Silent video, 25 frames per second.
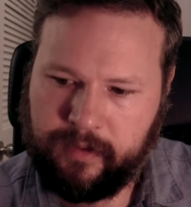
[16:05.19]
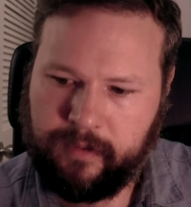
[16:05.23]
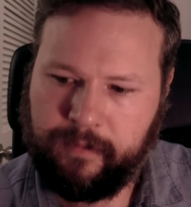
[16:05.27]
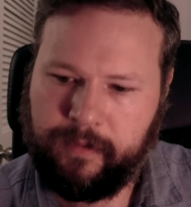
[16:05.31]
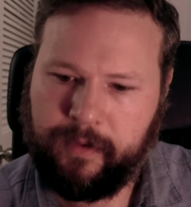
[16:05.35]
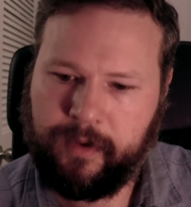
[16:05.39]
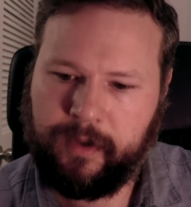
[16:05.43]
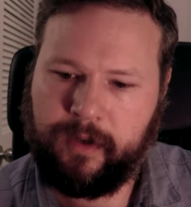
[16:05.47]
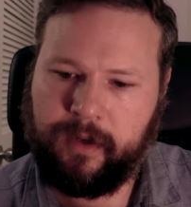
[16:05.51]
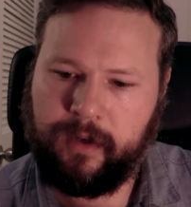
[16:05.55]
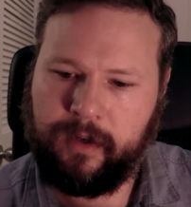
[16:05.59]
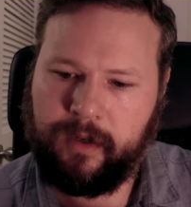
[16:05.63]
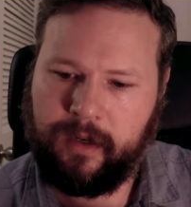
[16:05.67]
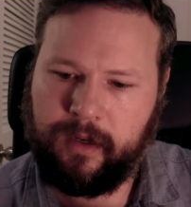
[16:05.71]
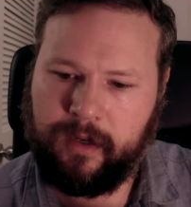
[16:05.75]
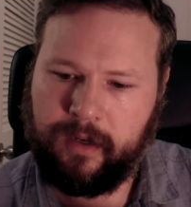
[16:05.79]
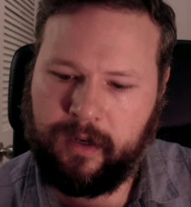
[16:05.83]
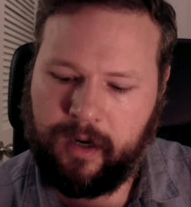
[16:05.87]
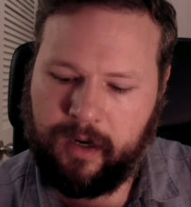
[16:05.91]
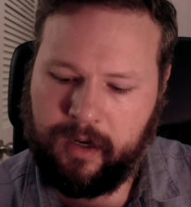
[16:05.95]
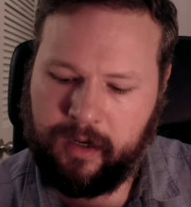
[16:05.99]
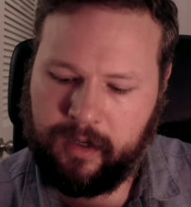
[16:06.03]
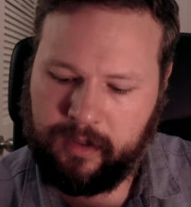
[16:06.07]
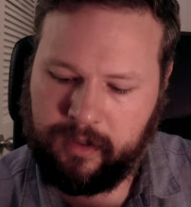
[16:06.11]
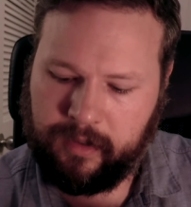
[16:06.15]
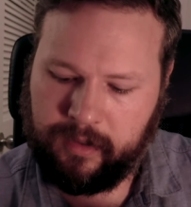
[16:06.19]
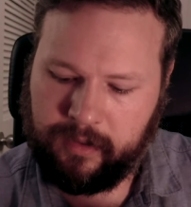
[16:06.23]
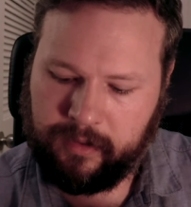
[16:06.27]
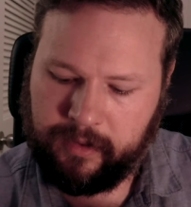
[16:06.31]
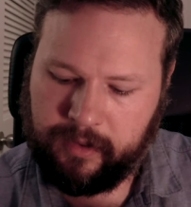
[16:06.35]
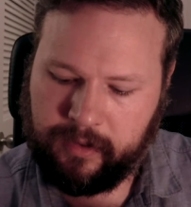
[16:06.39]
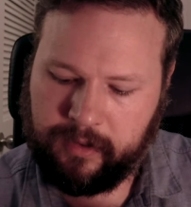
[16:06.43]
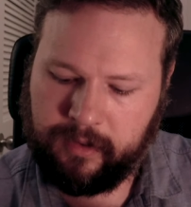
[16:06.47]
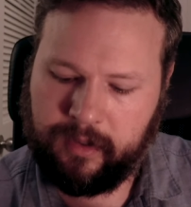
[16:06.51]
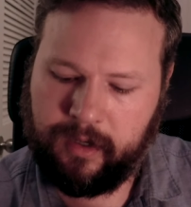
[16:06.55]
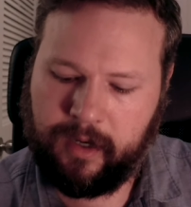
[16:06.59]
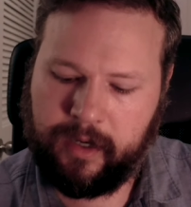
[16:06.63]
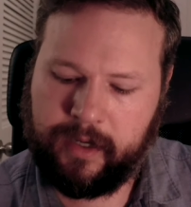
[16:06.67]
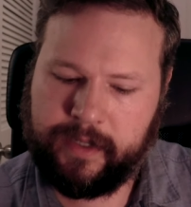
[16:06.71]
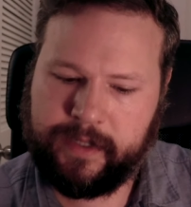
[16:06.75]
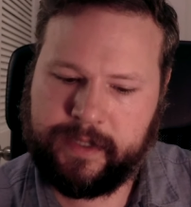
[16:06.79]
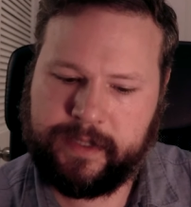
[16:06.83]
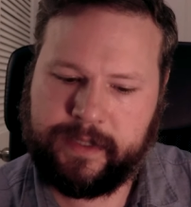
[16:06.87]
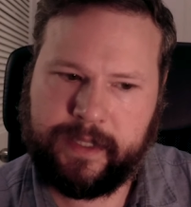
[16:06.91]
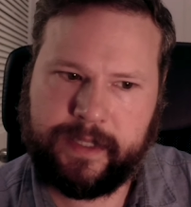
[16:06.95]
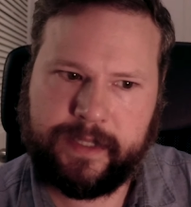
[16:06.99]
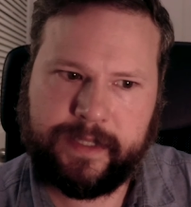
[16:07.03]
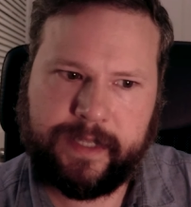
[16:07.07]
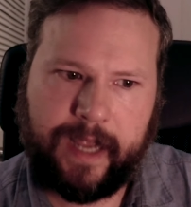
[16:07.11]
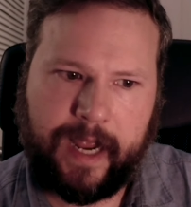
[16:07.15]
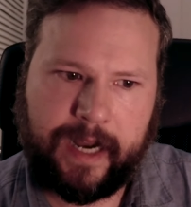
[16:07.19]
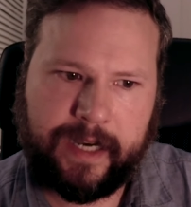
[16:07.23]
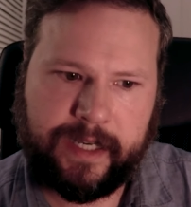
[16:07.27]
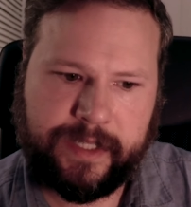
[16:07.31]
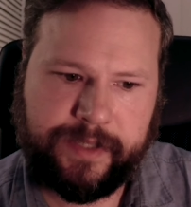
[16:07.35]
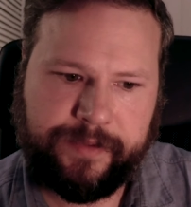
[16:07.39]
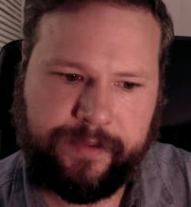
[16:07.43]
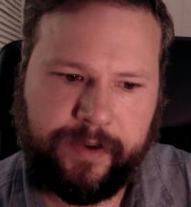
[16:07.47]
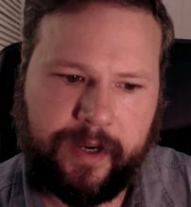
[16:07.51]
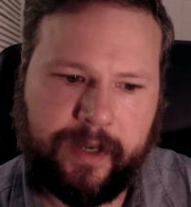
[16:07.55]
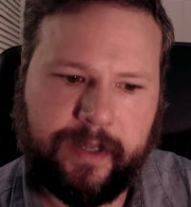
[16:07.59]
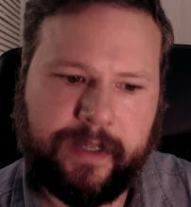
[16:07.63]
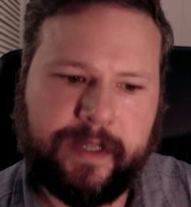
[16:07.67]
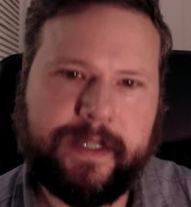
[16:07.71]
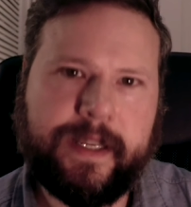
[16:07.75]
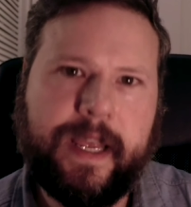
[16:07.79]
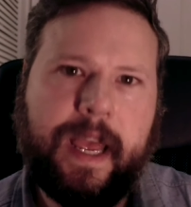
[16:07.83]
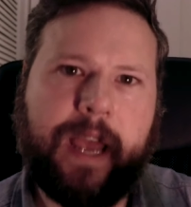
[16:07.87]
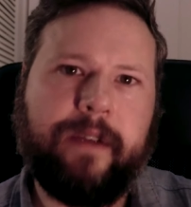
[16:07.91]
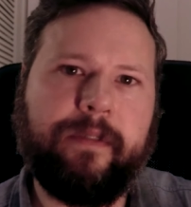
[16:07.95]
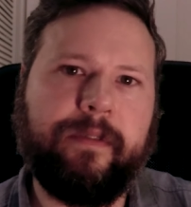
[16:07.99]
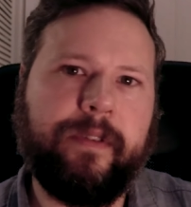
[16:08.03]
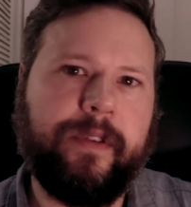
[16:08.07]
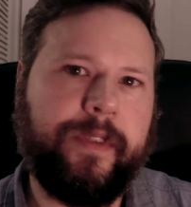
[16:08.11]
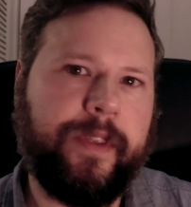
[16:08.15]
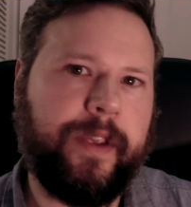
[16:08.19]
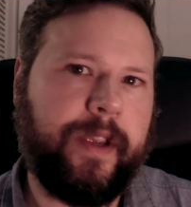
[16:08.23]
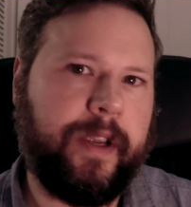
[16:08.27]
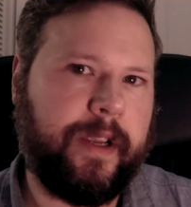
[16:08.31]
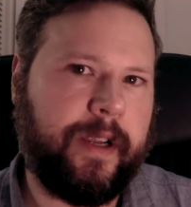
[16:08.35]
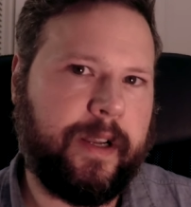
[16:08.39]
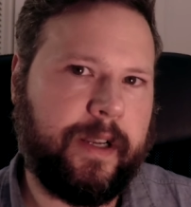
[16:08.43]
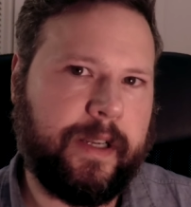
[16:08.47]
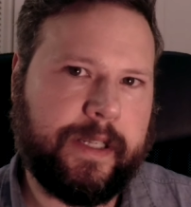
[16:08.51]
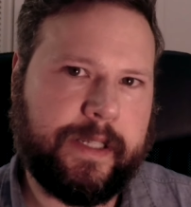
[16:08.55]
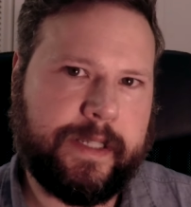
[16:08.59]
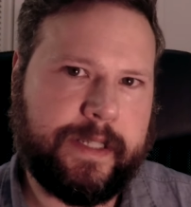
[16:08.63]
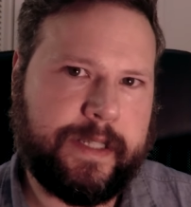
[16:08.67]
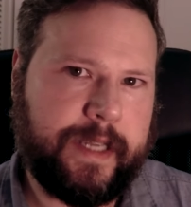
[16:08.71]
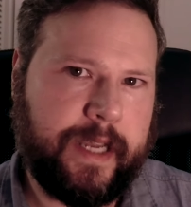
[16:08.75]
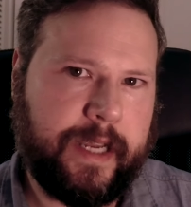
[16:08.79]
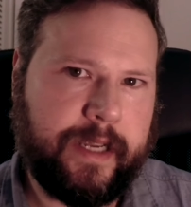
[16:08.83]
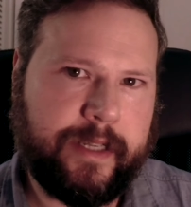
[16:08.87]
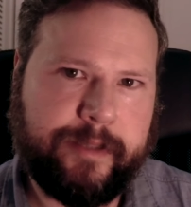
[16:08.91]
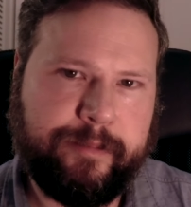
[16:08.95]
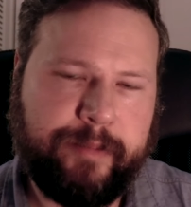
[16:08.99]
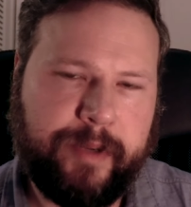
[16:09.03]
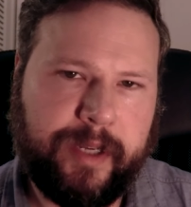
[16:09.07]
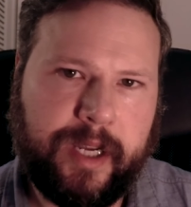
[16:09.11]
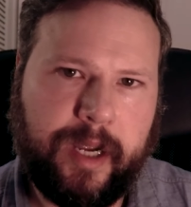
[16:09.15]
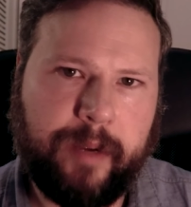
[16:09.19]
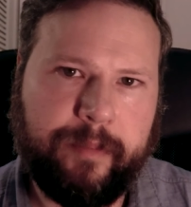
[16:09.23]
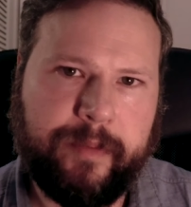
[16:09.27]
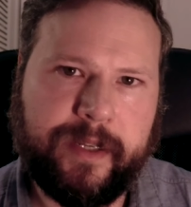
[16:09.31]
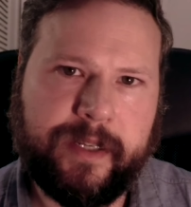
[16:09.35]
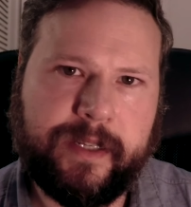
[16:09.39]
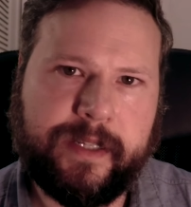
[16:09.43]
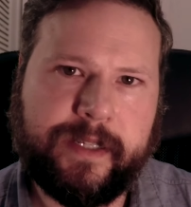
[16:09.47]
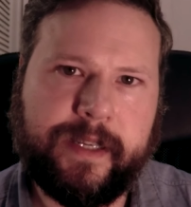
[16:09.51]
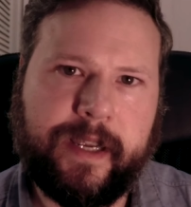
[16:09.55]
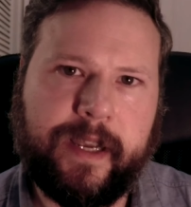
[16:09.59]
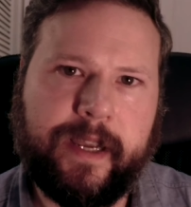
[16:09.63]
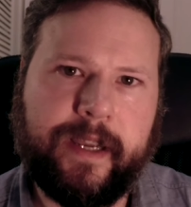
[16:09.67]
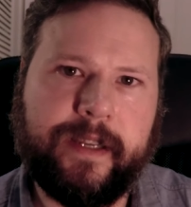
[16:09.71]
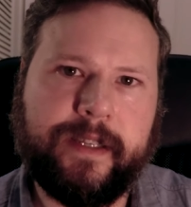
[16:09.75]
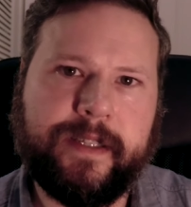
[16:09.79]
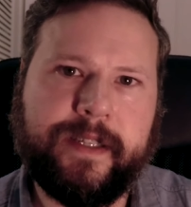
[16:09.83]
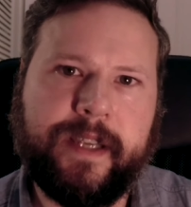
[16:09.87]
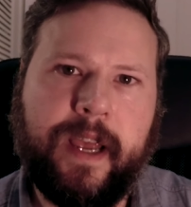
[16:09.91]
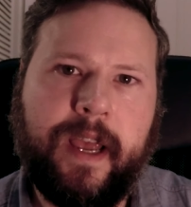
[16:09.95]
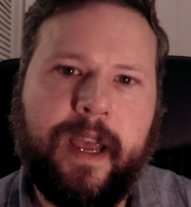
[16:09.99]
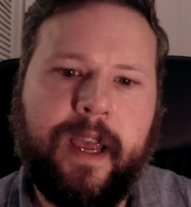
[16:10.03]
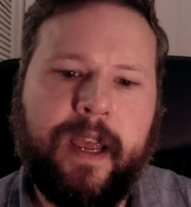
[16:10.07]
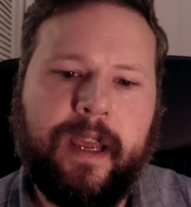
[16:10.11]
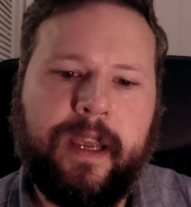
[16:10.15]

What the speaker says: for Kierkegaard is dissatisfied because everything in his day is becoming a science.